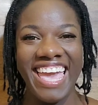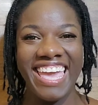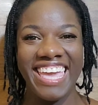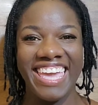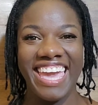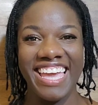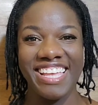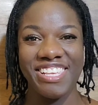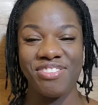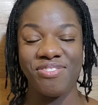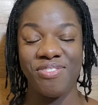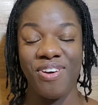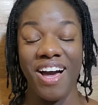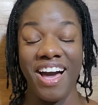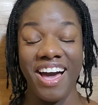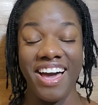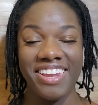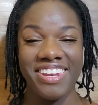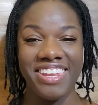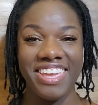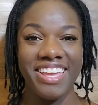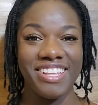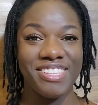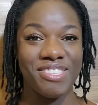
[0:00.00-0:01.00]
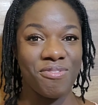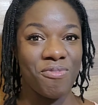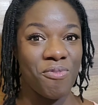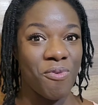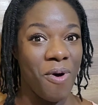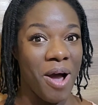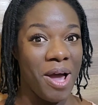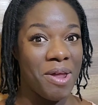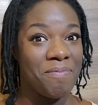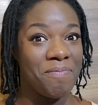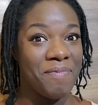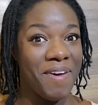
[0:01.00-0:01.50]
Guess what? It's
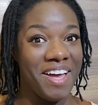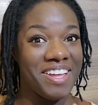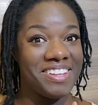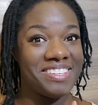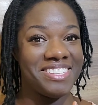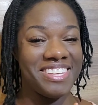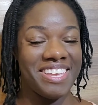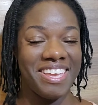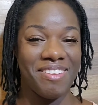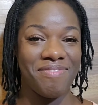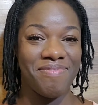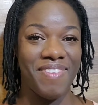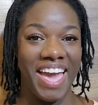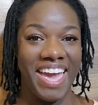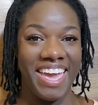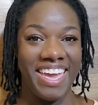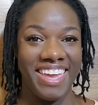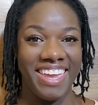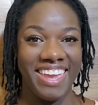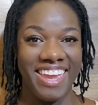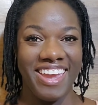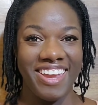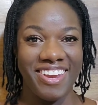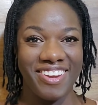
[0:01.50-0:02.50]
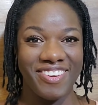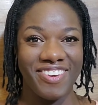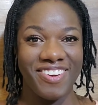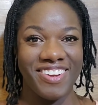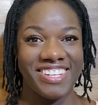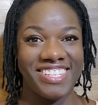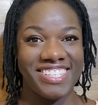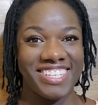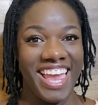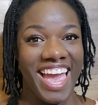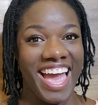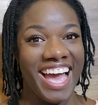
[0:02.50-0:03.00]
1 month in my hair
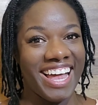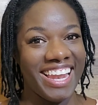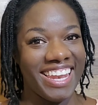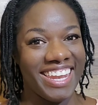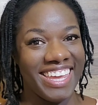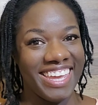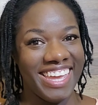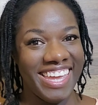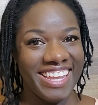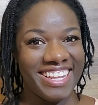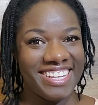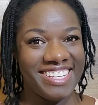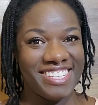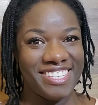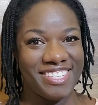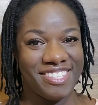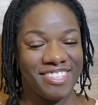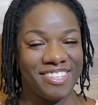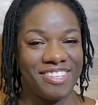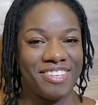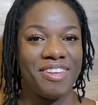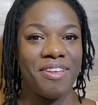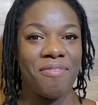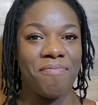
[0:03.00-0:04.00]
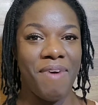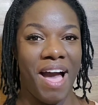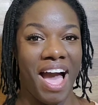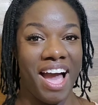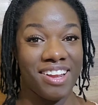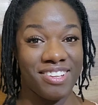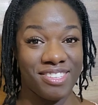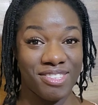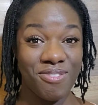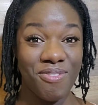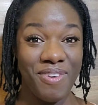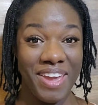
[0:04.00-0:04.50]
growth challenge, back
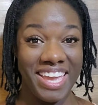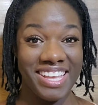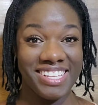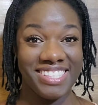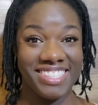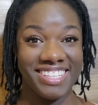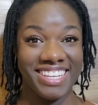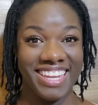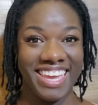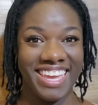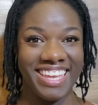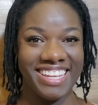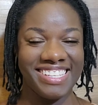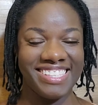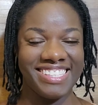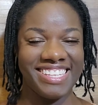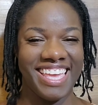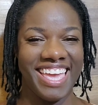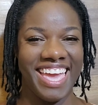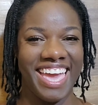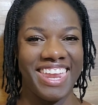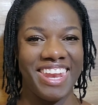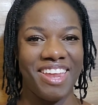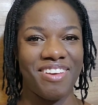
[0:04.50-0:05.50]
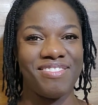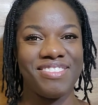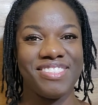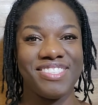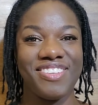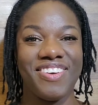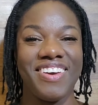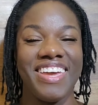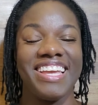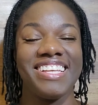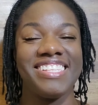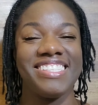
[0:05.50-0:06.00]
to waist length, and I'm so
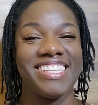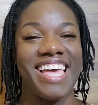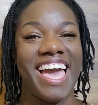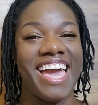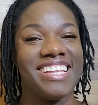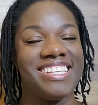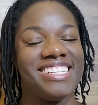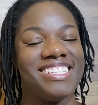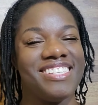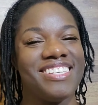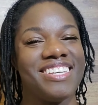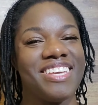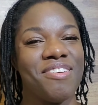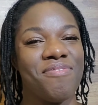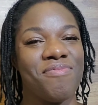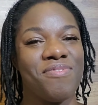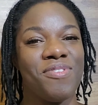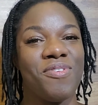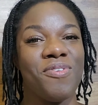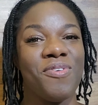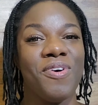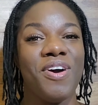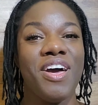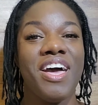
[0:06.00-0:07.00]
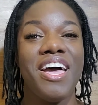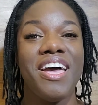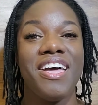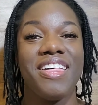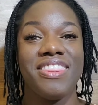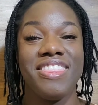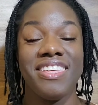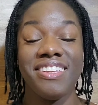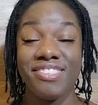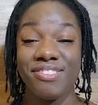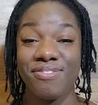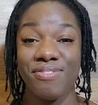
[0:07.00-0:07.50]
excited to give you
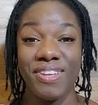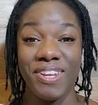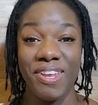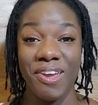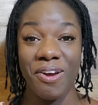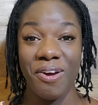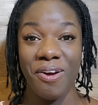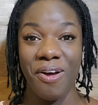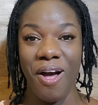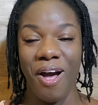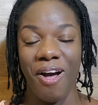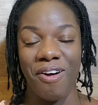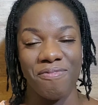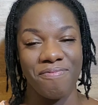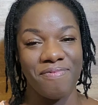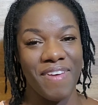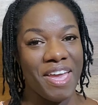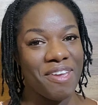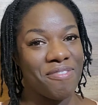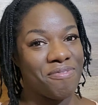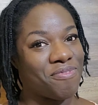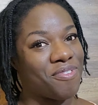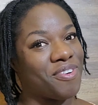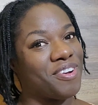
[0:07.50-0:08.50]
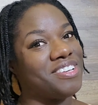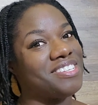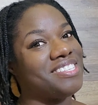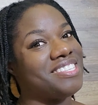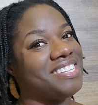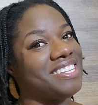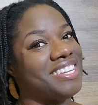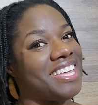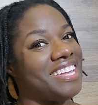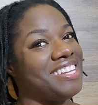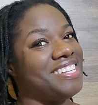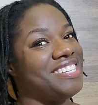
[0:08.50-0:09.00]
this video of my first
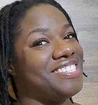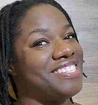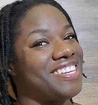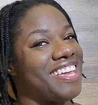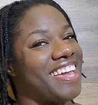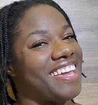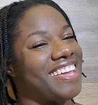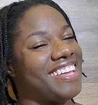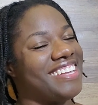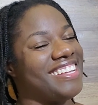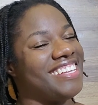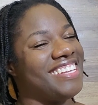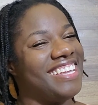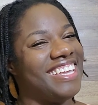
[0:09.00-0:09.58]
length check.